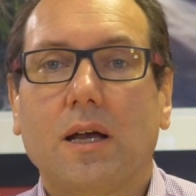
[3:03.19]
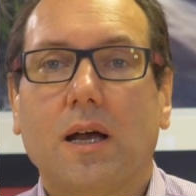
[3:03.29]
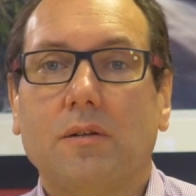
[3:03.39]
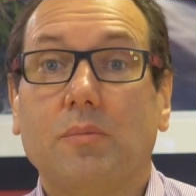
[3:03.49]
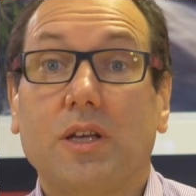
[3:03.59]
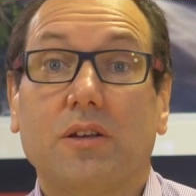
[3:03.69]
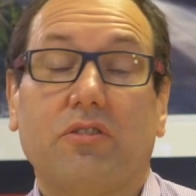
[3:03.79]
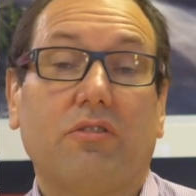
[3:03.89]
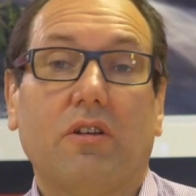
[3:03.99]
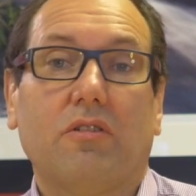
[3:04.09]
and
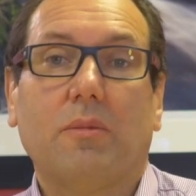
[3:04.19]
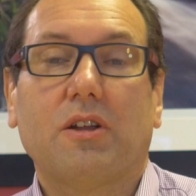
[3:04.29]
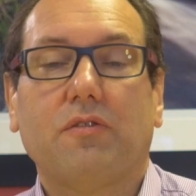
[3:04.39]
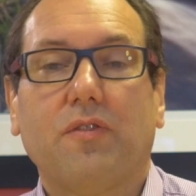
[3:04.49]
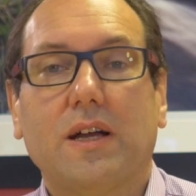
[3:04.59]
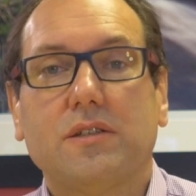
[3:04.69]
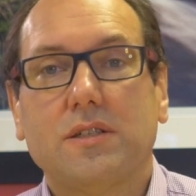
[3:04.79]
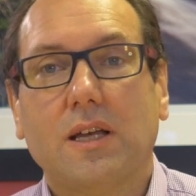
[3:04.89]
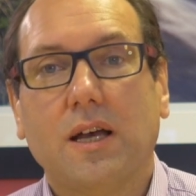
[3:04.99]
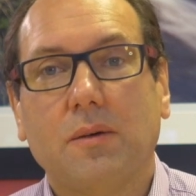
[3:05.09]
because, as a matter of fact,
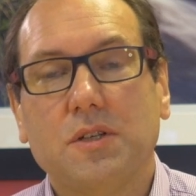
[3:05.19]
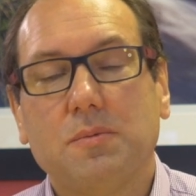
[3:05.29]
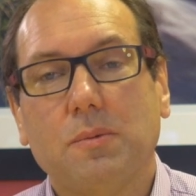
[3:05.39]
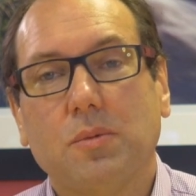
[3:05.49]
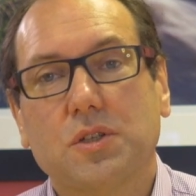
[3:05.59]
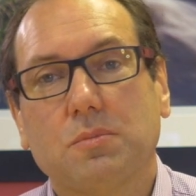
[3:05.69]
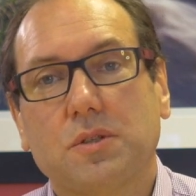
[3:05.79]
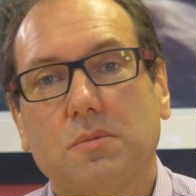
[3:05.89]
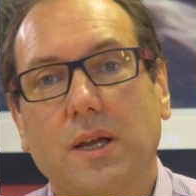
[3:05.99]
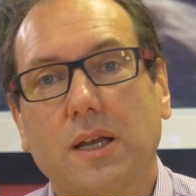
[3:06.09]
it's been possible
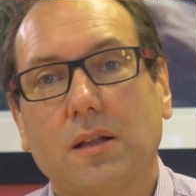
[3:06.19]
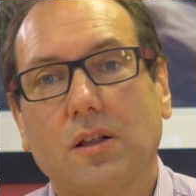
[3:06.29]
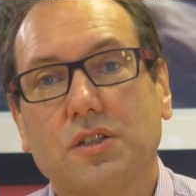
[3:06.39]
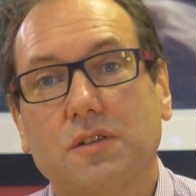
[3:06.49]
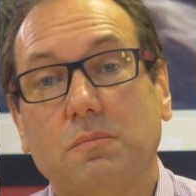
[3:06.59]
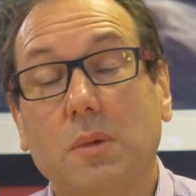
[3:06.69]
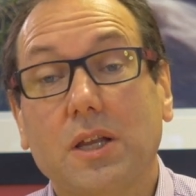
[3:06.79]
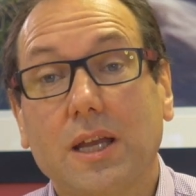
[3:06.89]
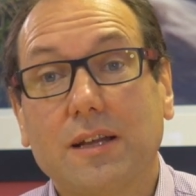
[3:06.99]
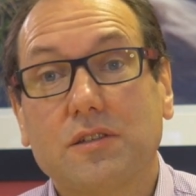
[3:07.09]
to make a lot of
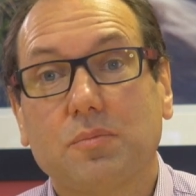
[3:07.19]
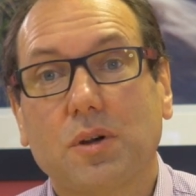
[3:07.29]
money out of